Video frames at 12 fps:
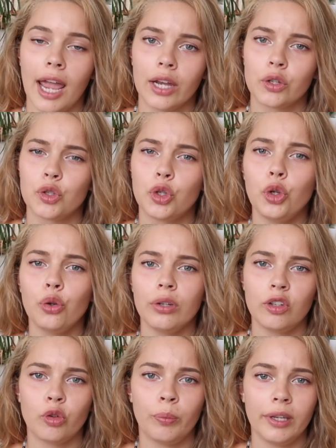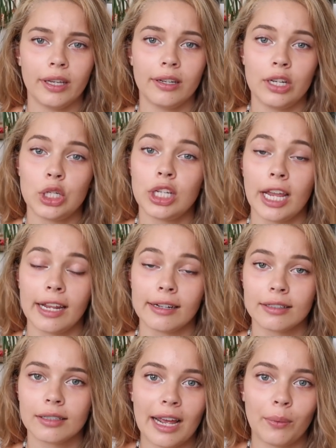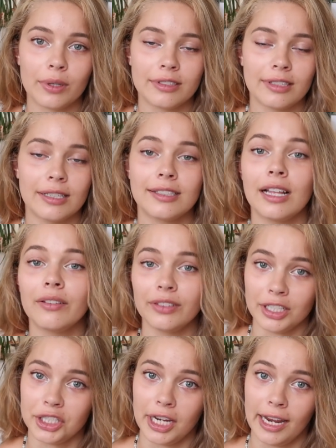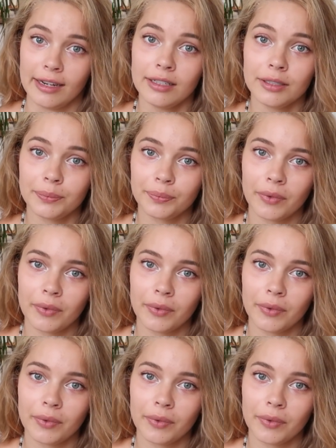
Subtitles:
and do you need to be initiated? I was self-initiated.